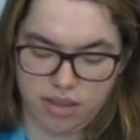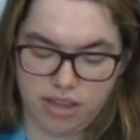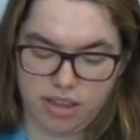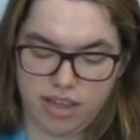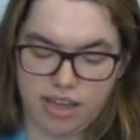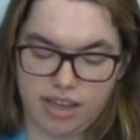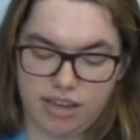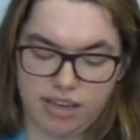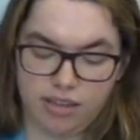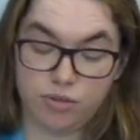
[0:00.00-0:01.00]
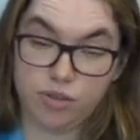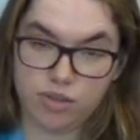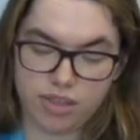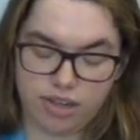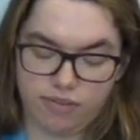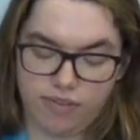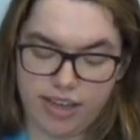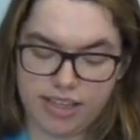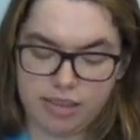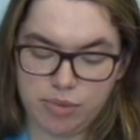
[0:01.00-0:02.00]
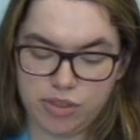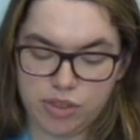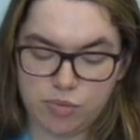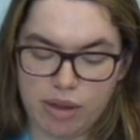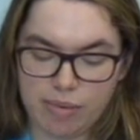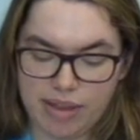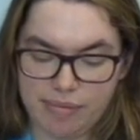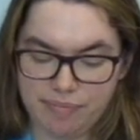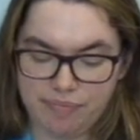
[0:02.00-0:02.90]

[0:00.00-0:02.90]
And then you do this on your face, but you just rub it.